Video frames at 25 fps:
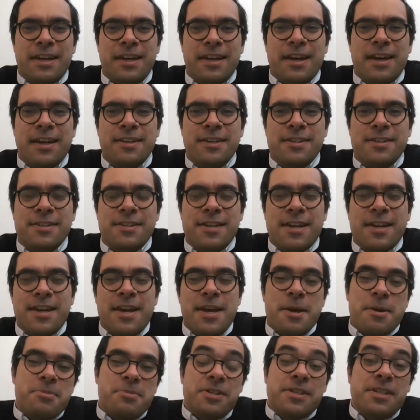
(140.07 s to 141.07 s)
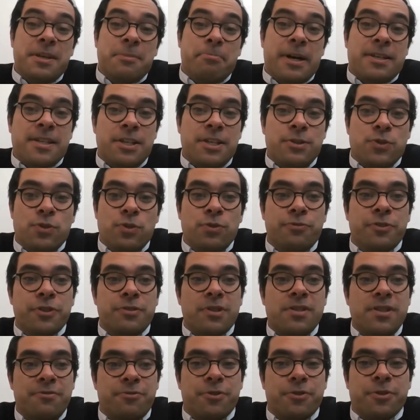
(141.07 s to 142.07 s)
because in the past I used to do
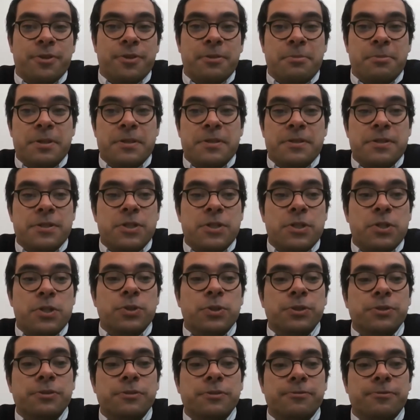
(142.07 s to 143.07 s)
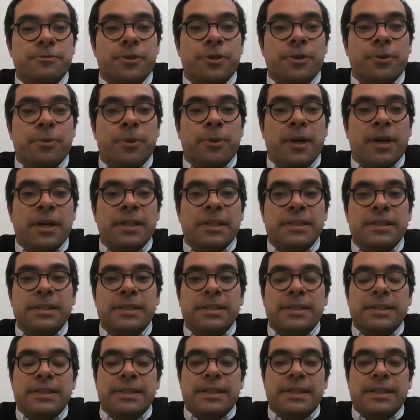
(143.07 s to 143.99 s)
fundraising for the business school for a while.